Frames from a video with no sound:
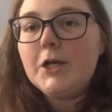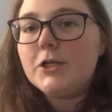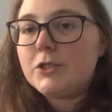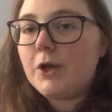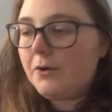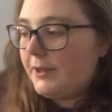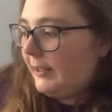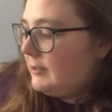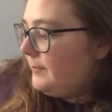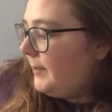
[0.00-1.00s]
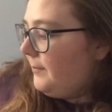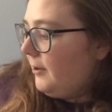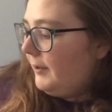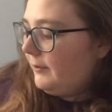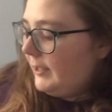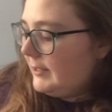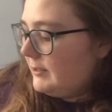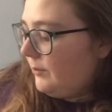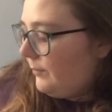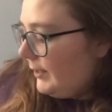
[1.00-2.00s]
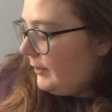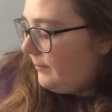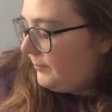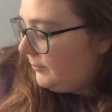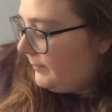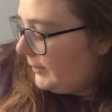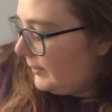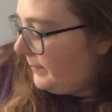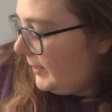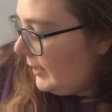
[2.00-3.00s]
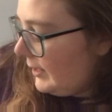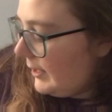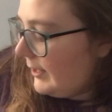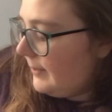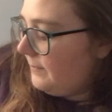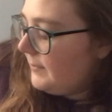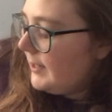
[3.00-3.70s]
So that's my progress with blueberry pie.